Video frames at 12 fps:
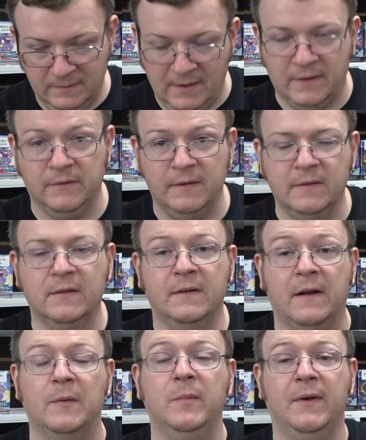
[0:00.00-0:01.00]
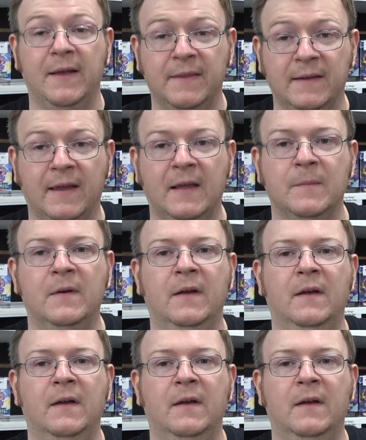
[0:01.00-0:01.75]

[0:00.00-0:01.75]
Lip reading: actually sit down and play the game,